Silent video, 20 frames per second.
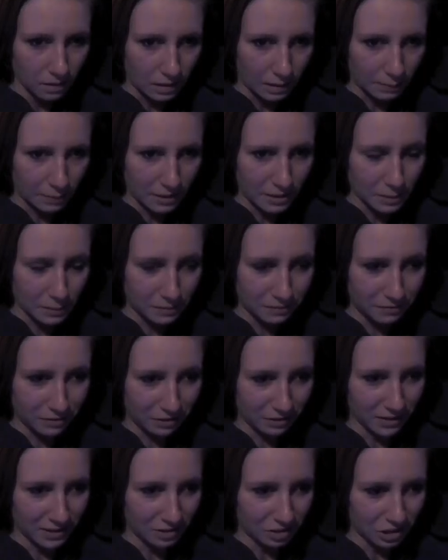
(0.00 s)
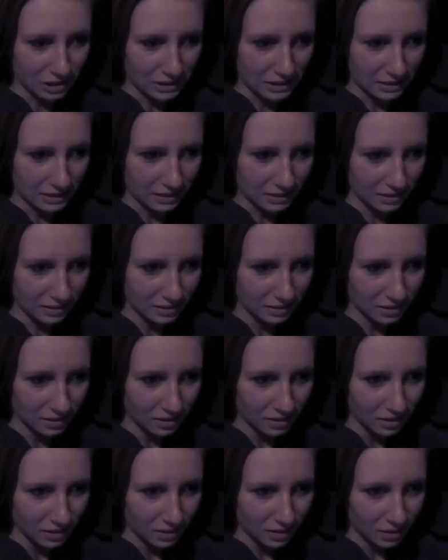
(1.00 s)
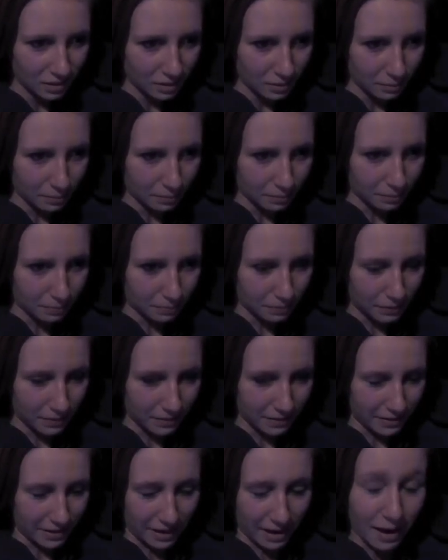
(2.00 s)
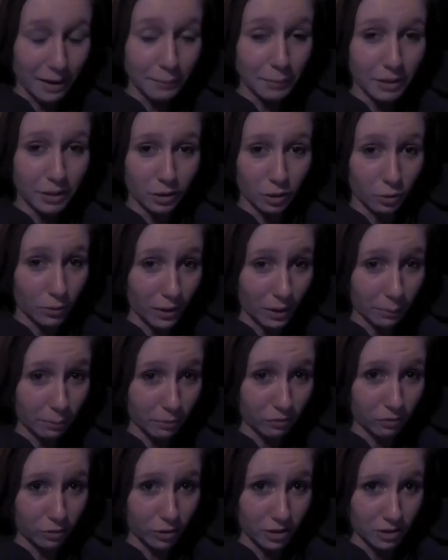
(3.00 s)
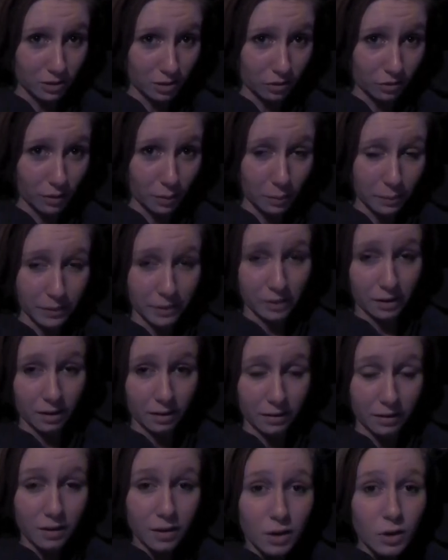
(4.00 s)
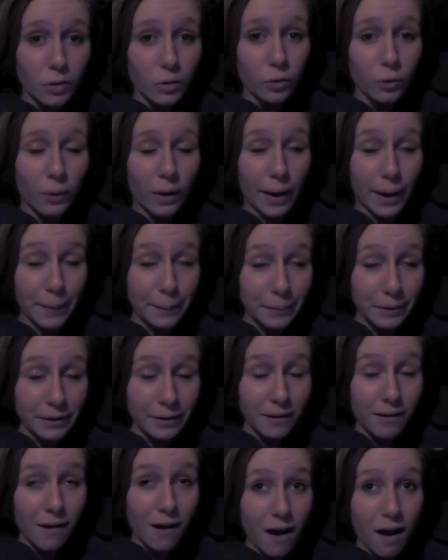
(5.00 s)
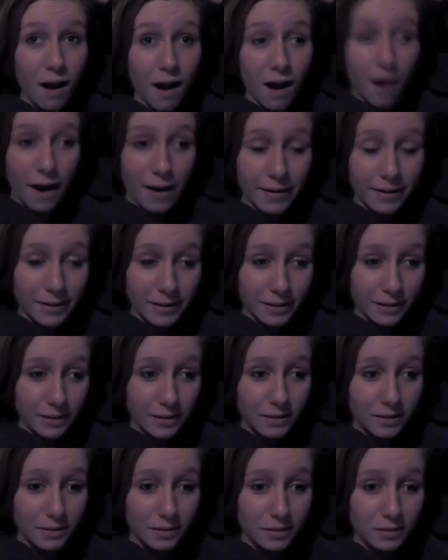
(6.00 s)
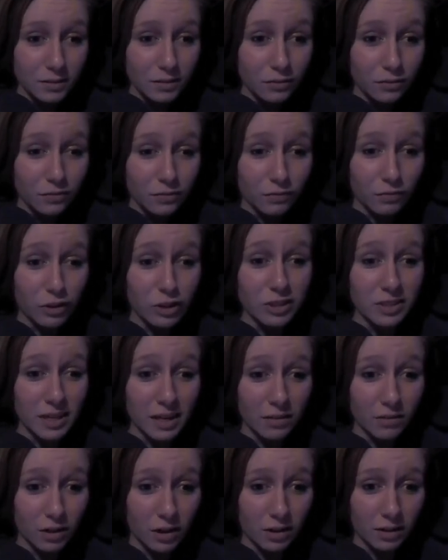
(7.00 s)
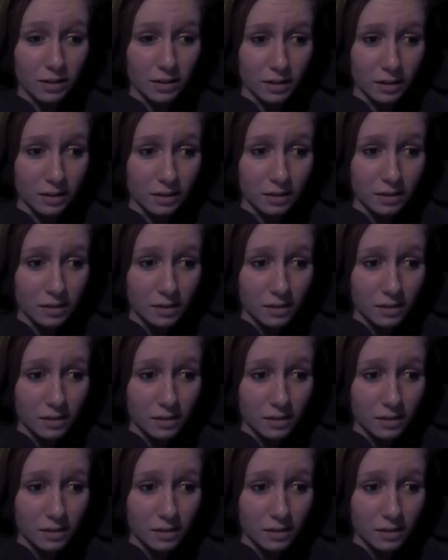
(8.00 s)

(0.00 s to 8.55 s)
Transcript: That makes me feel guilty. But, yeah, I'm gonna go now before I start rambling on. So, happy Hanukkah. First day of Hanukkah.